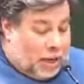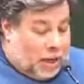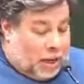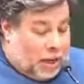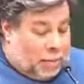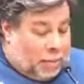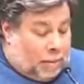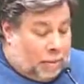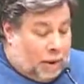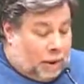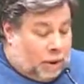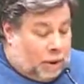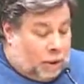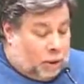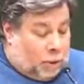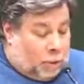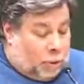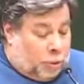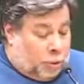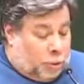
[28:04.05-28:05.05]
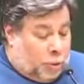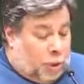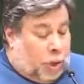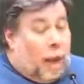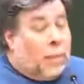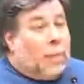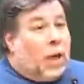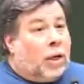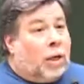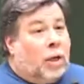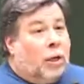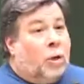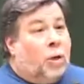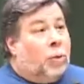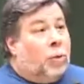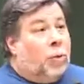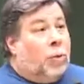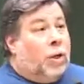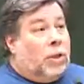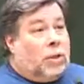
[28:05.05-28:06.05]
Um, I'm not going to go through it. I'm not going to go
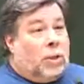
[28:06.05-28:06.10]
through it.